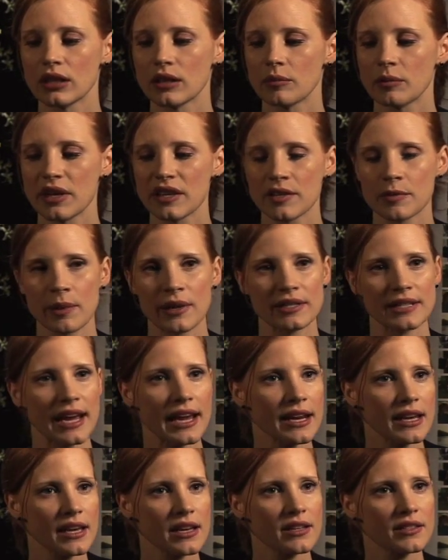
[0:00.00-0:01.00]
being
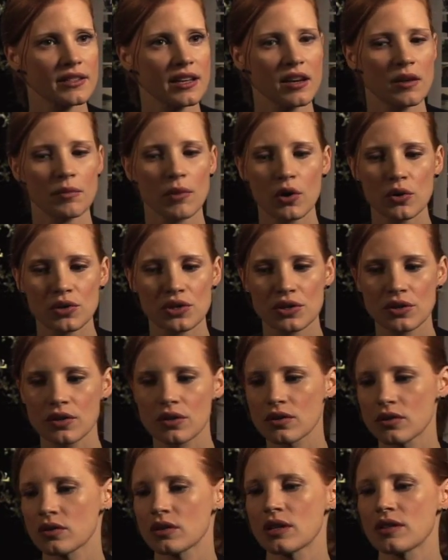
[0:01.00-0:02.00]
spontaneous and
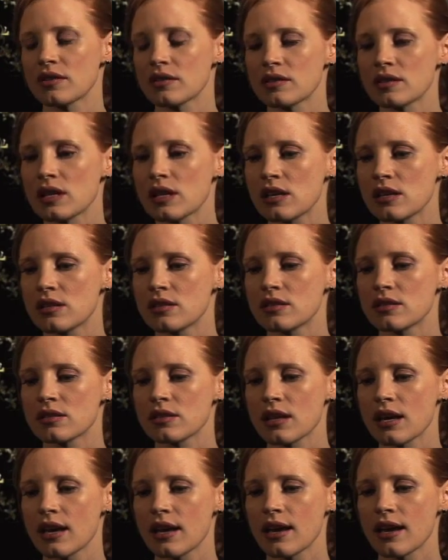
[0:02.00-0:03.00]
emotional in the scenes,
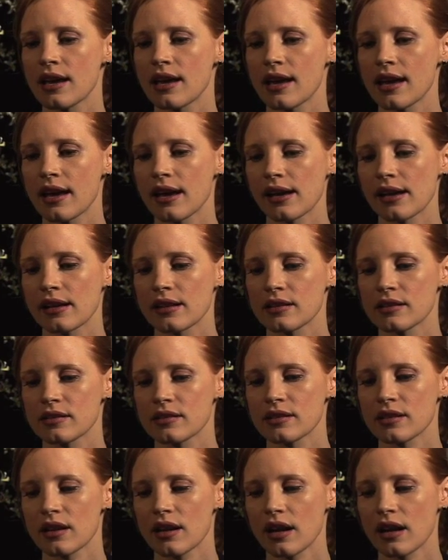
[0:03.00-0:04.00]

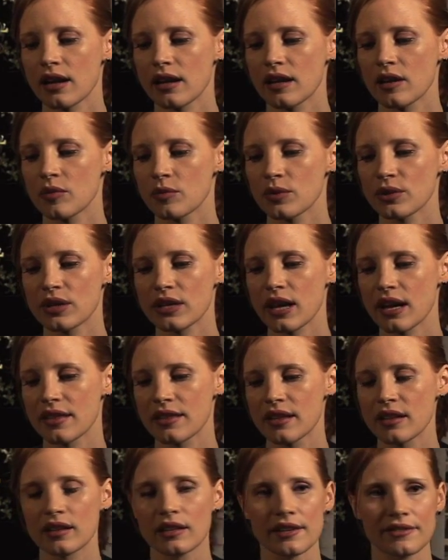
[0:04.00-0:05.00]
and he really, I
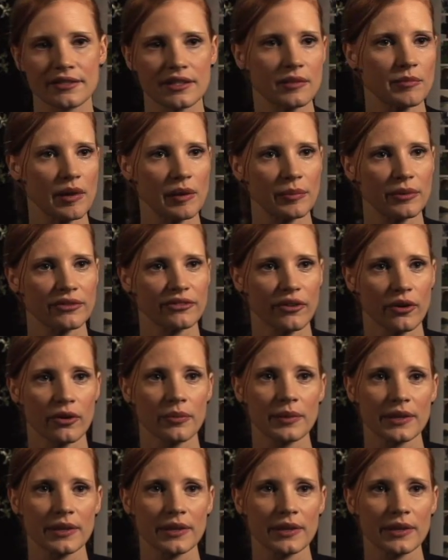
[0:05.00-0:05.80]
think, lifted my performance.